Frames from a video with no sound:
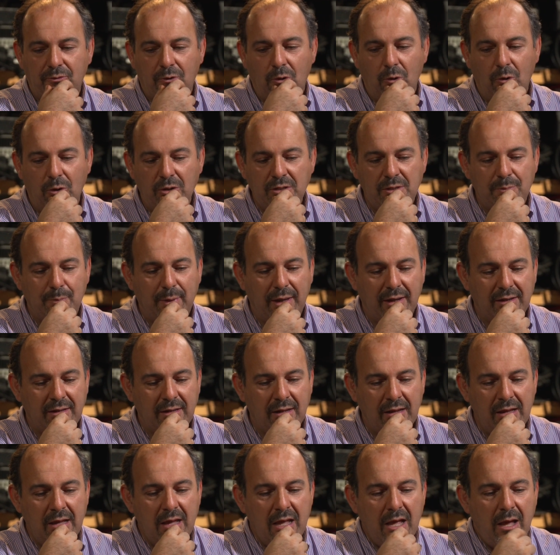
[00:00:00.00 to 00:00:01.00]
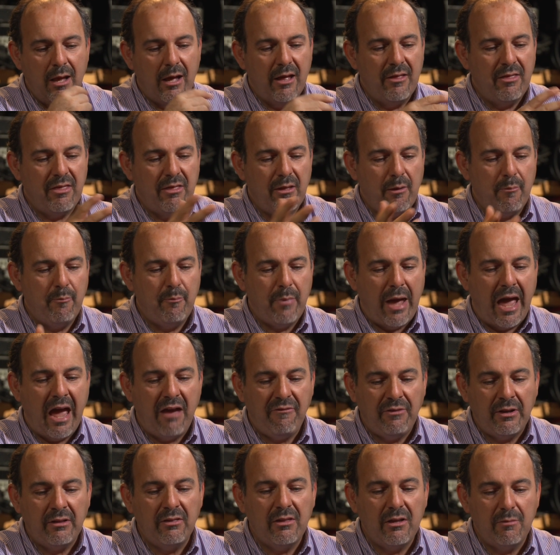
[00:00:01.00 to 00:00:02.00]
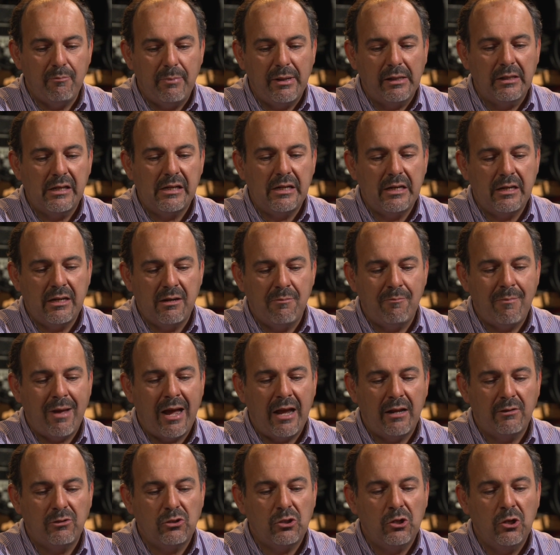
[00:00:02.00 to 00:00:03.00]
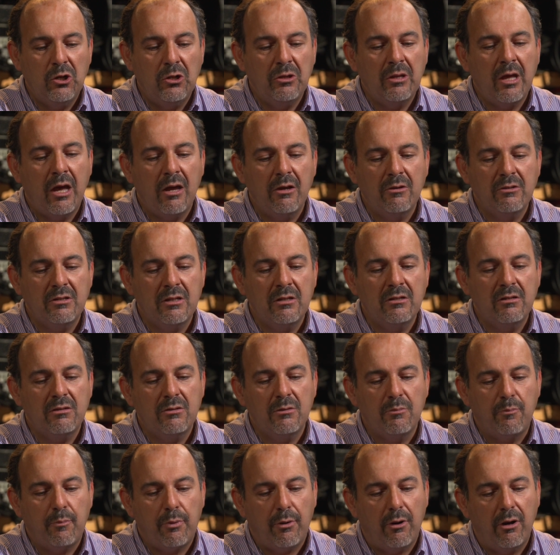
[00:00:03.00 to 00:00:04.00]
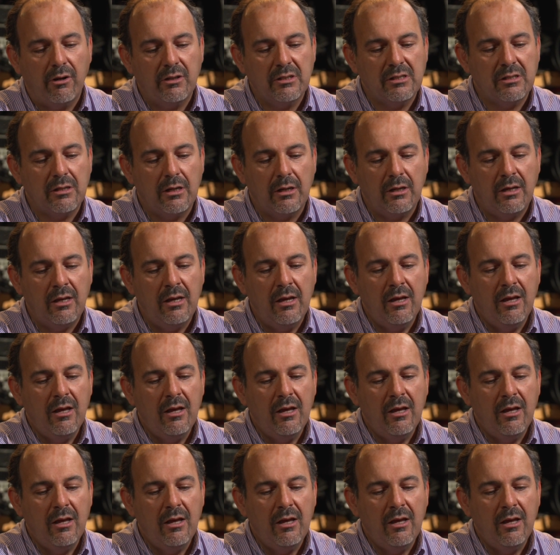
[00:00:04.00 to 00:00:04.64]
course, but having the ability to turn those into proxy